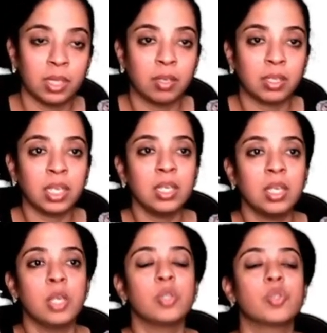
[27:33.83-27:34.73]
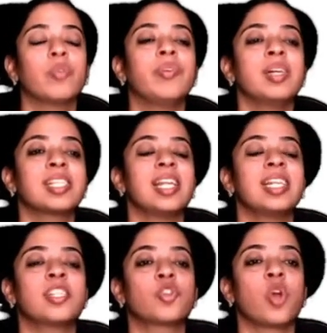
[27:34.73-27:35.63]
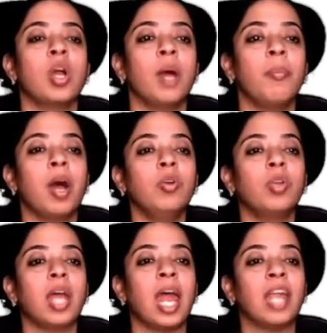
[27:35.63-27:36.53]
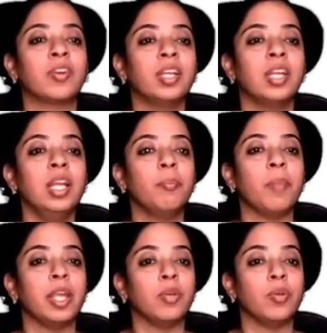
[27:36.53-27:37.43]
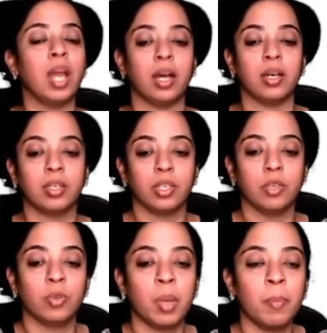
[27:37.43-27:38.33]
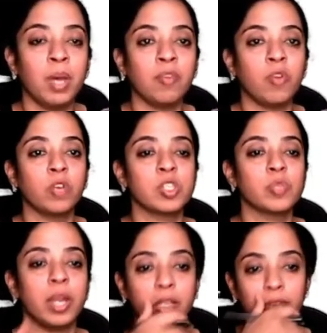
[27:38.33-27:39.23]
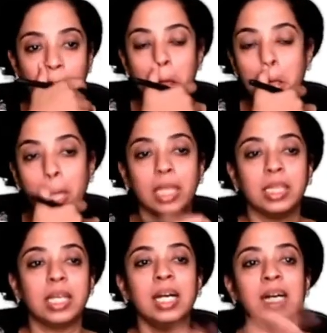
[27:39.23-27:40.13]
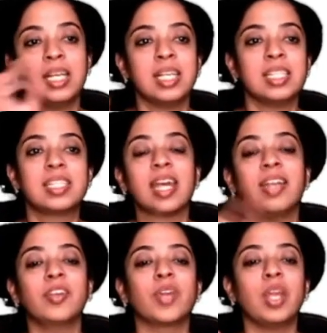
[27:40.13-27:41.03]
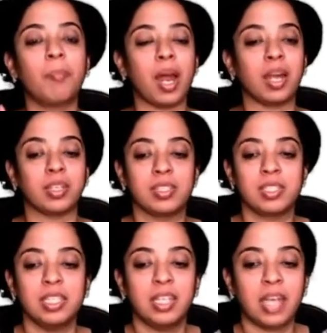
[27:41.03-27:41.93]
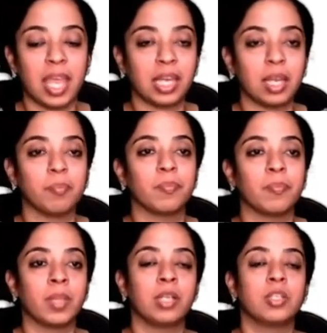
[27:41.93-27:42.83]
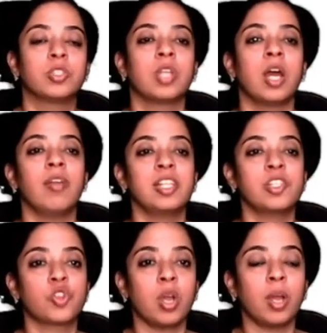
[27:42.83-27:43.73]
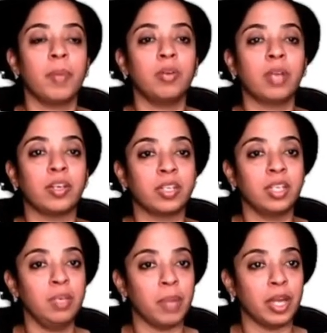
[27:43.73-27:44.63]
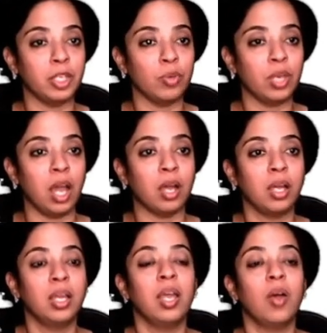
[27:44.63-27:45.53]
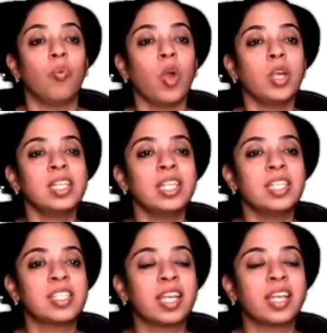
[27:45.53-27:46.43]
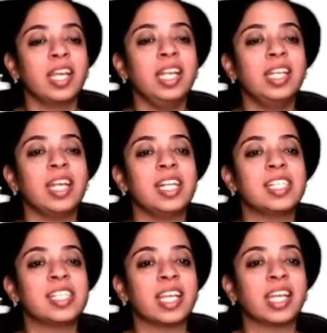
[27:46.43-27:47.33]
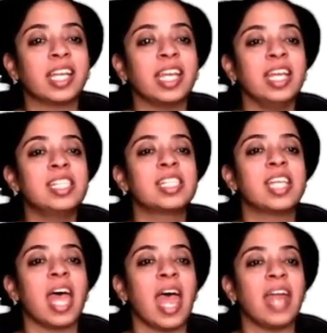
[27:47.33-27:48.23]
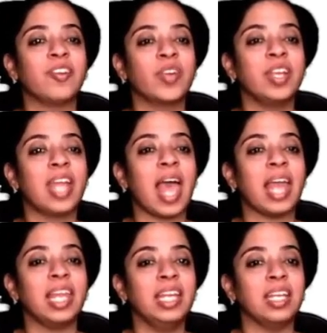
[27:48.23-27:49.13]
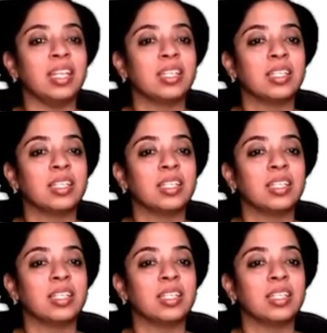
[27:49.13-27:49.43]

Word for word: okay so first let's talk about adrenal medulla you remember what was medulla the central part see the diagram so now let's talk about adrenal medulla what does it secrete? It secretes adrenaline.